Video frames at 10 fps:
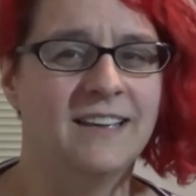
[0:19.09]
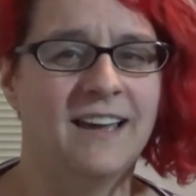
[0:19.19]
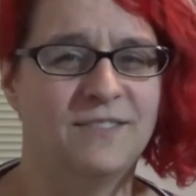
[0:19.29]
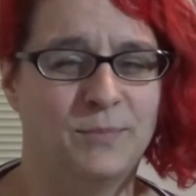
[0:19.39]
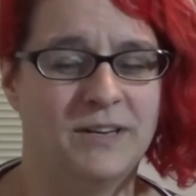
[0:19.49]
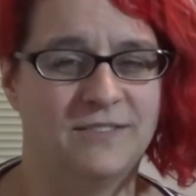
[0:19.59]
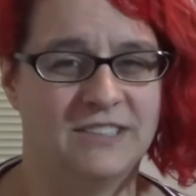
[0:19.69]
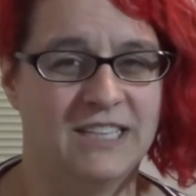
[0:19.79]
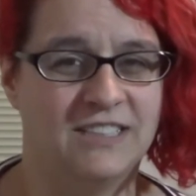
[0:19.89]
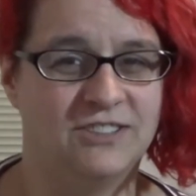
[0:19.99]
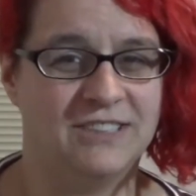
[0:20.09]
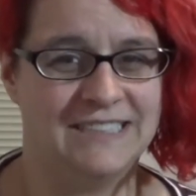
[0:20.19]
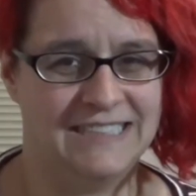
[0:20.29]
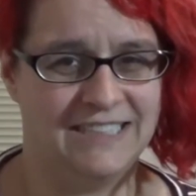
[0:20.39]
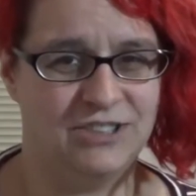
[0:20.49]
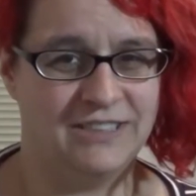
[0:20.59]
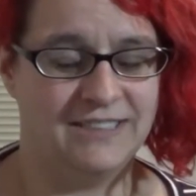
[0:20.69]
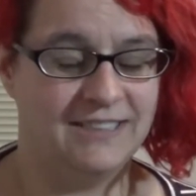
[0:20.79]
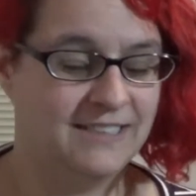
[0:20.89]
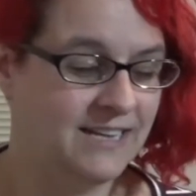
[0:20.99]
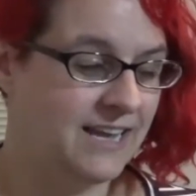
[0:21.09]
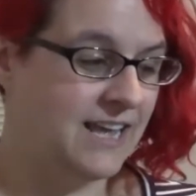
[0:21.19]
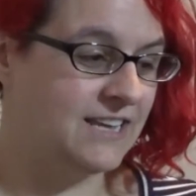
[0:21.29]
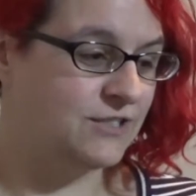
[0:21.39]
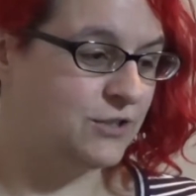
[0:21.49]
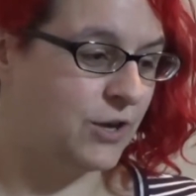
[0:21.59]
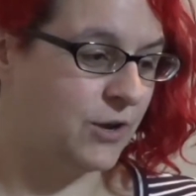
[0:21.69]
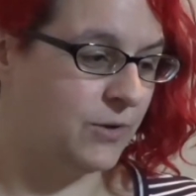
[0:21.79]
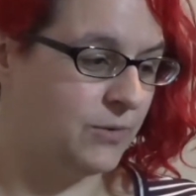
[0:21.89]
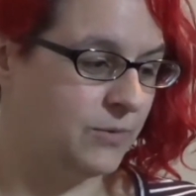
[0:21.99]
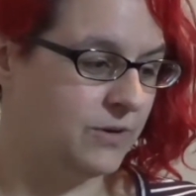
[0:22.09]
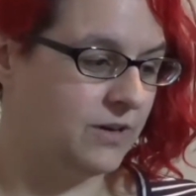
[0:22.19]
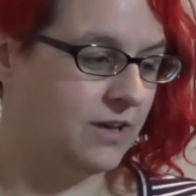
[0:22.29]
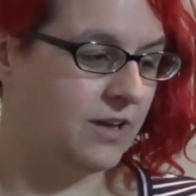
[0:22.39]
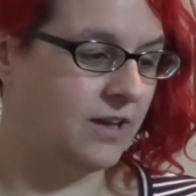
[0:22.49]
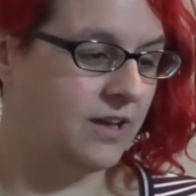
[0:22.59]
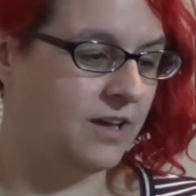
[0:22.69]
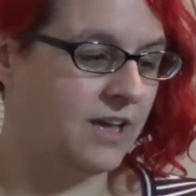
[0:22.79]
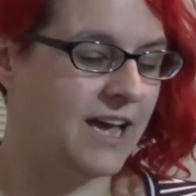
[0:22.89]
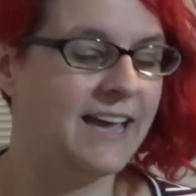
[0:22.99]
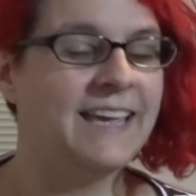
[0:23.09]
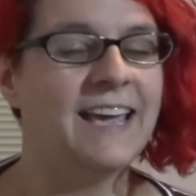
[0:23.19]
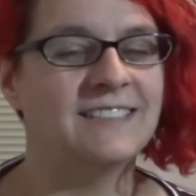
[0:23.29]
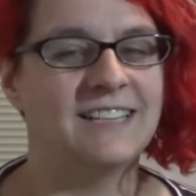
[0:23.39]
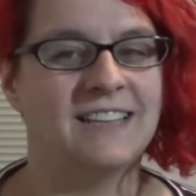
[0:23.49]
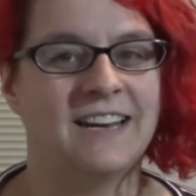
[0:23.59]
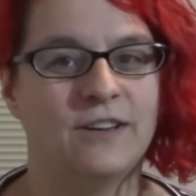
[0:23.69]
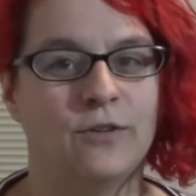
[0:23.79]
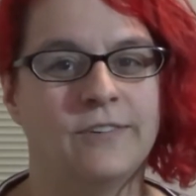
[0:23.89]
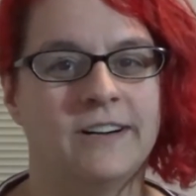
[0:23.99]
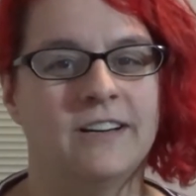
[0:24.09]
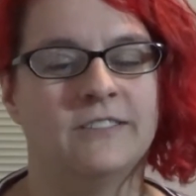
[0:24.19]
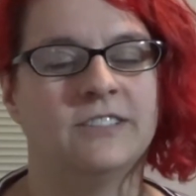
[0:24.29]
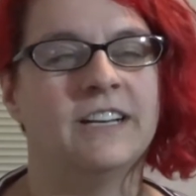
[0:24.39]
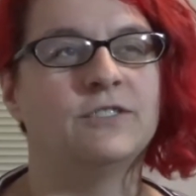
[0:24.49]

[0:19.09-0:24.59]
have a bit of a Lush addiction, so I can't say that I go very often.